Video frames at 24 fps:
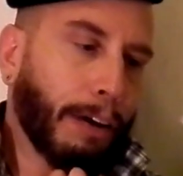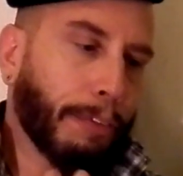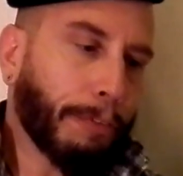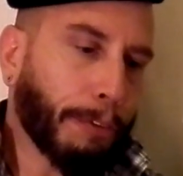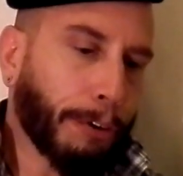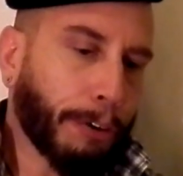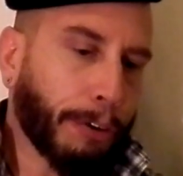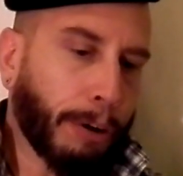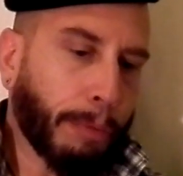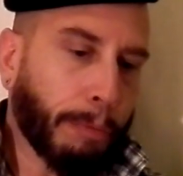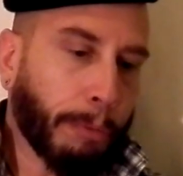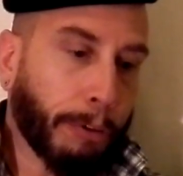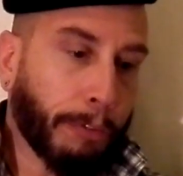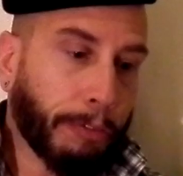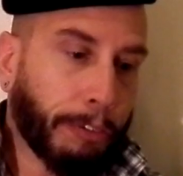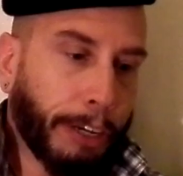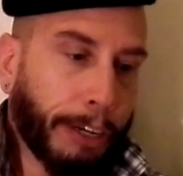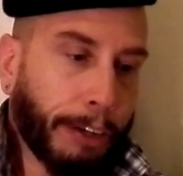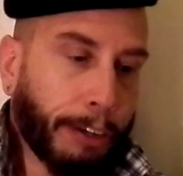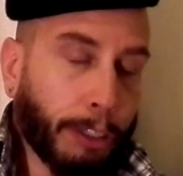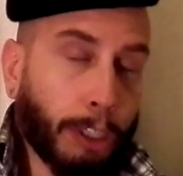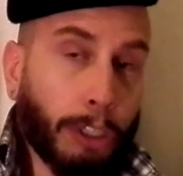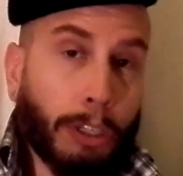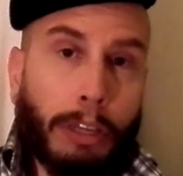for a number of
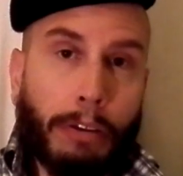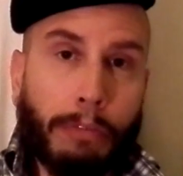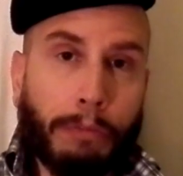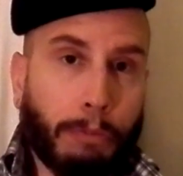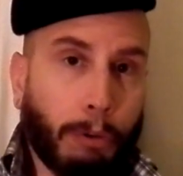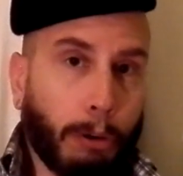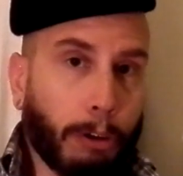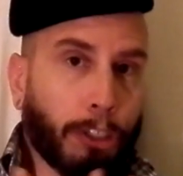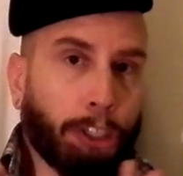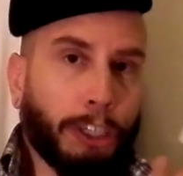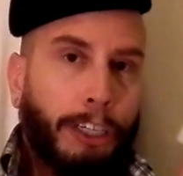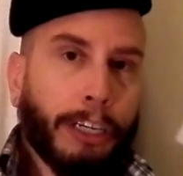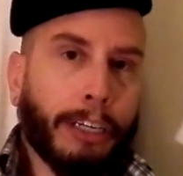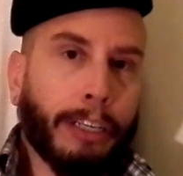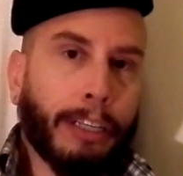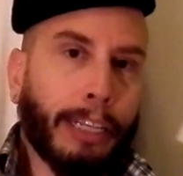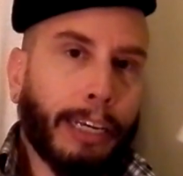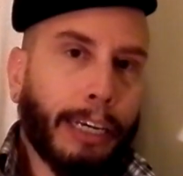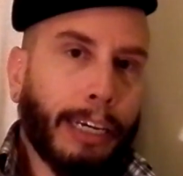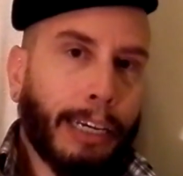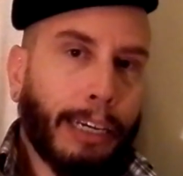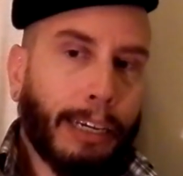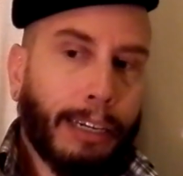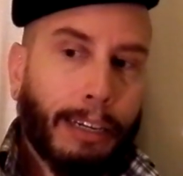years.
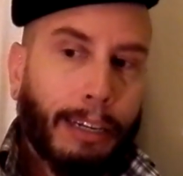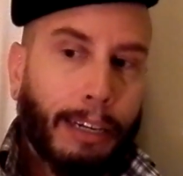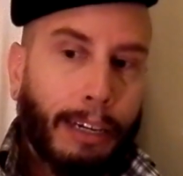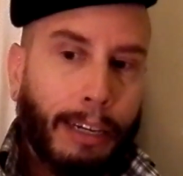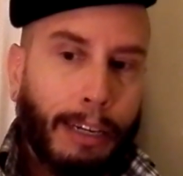Fortunately,